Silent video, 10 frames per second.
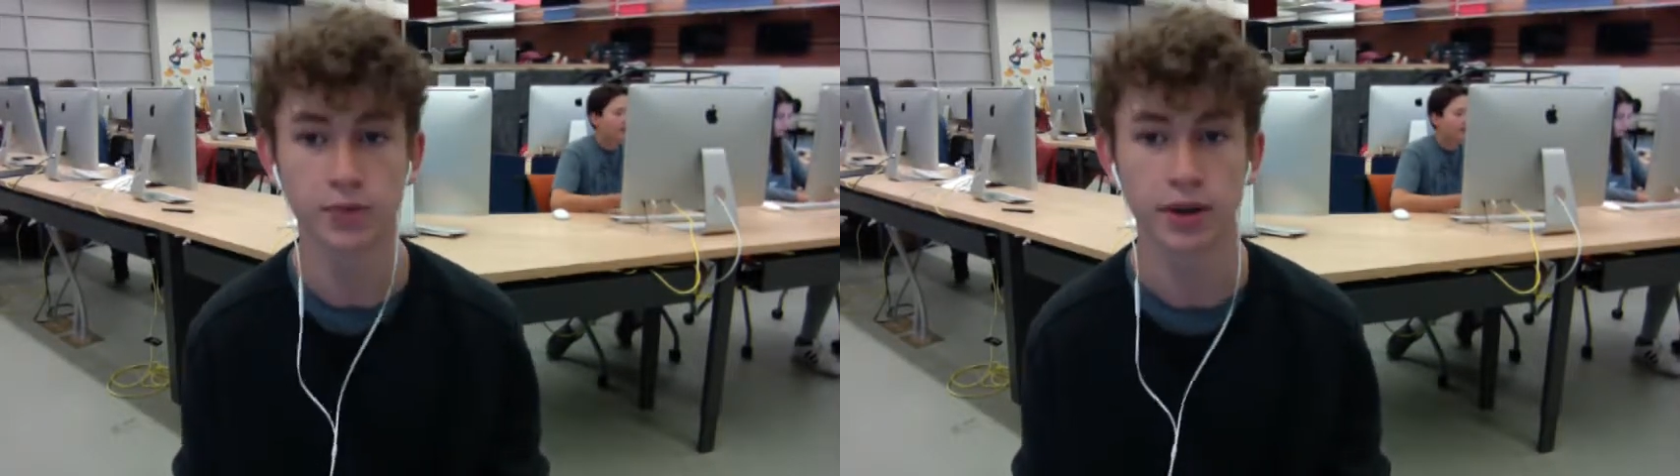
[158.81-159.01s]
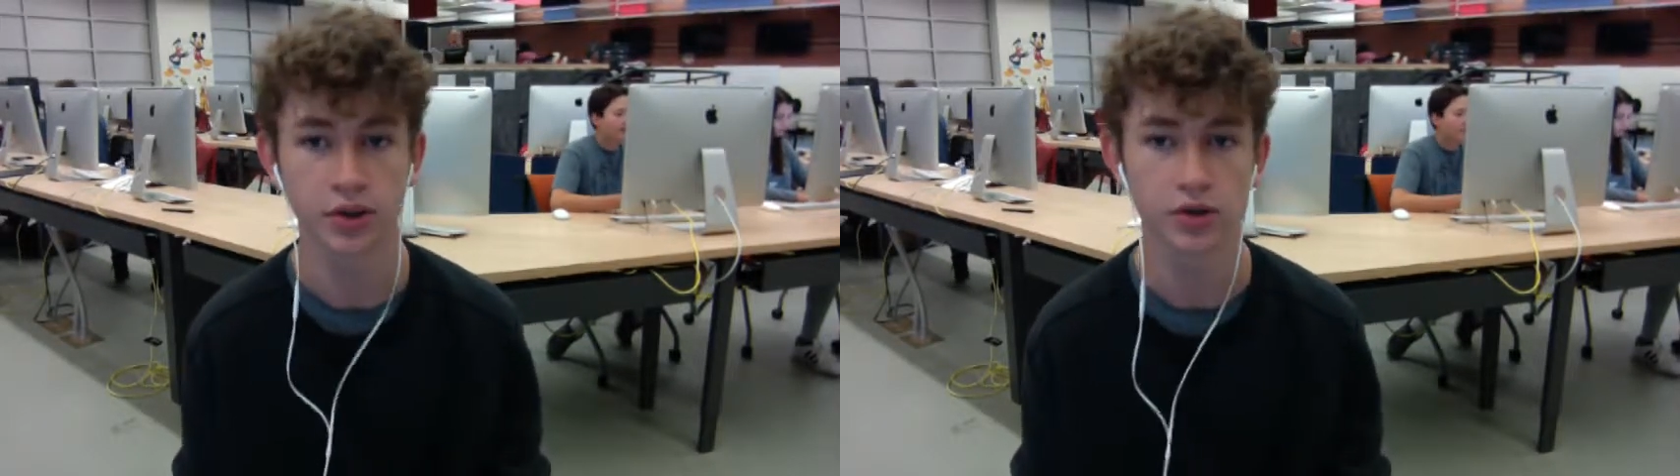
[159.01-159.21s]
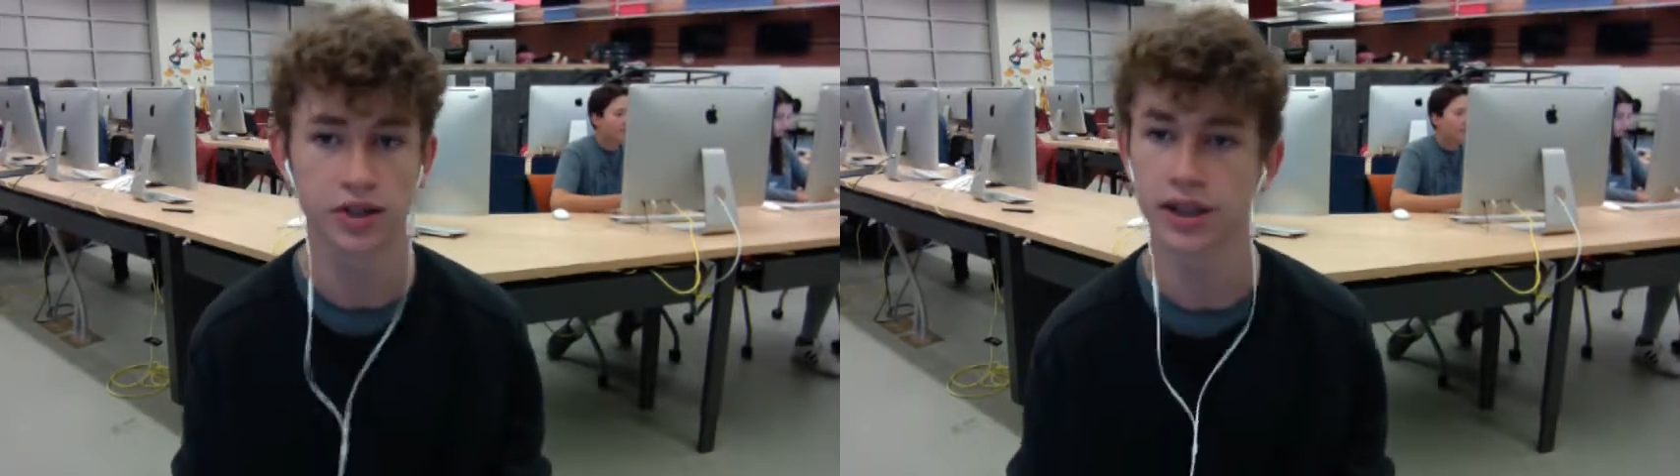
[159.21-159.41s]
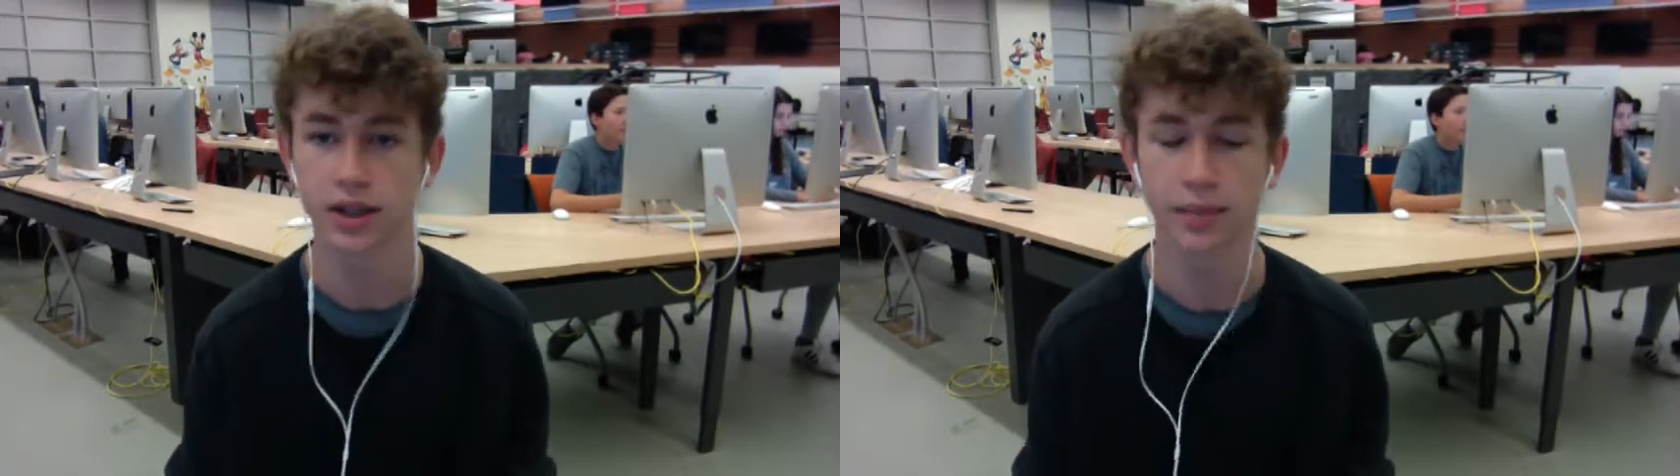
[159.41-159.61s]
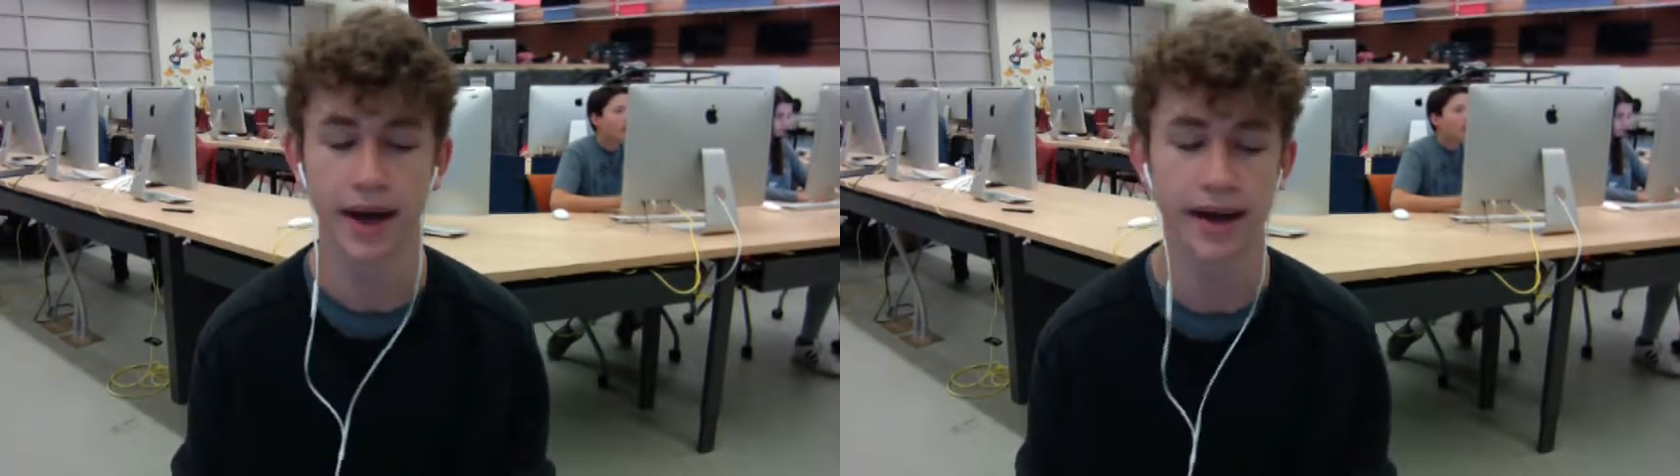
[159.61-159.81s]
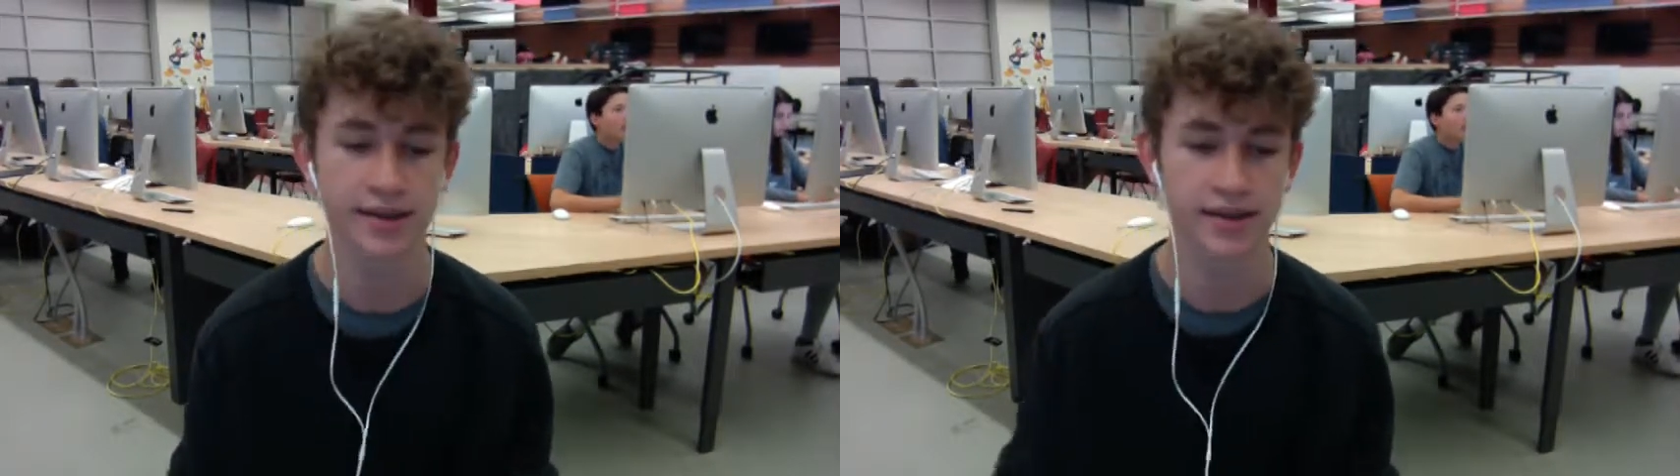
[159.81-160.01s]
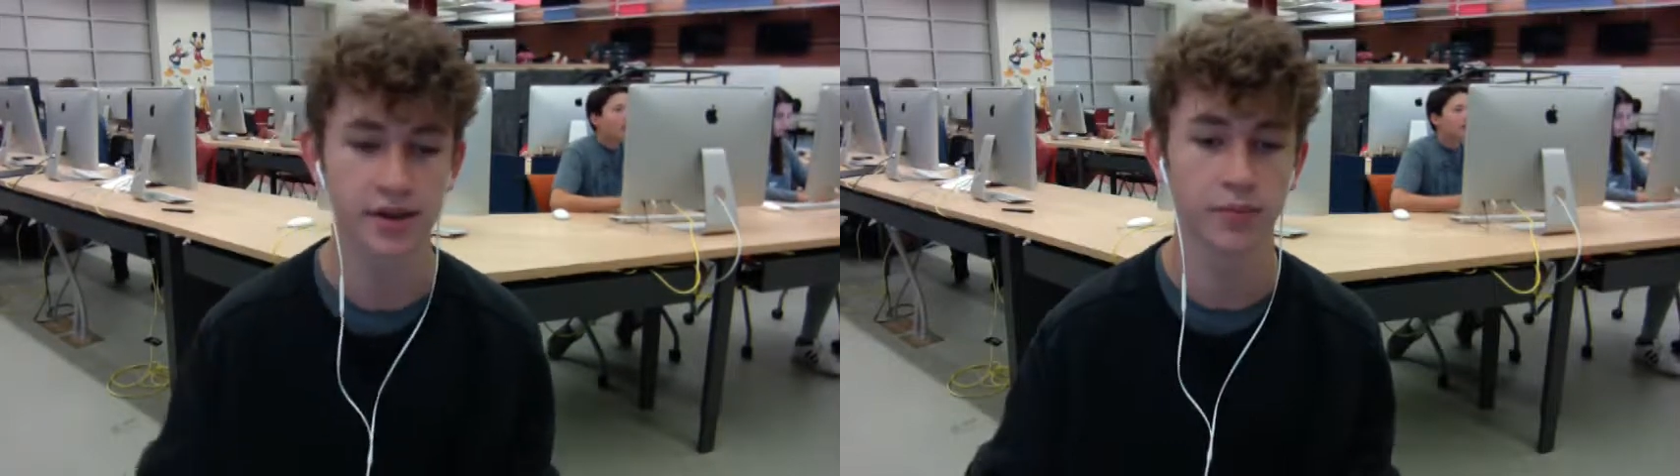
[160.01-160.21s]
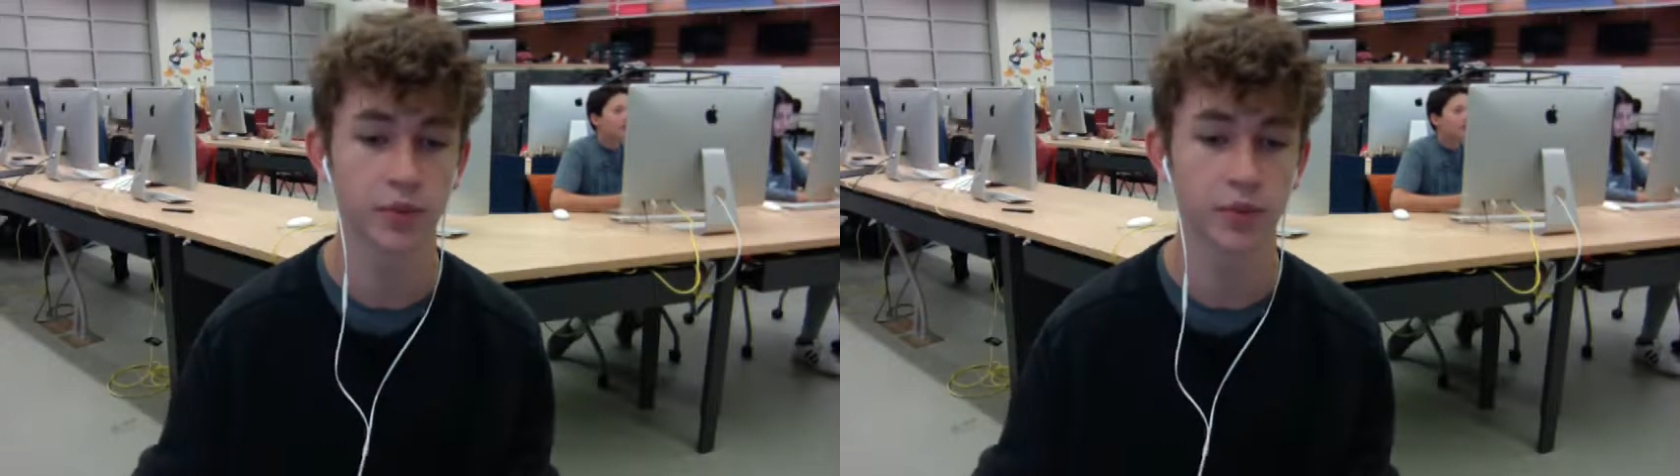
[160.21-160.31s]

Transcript: been using in the past,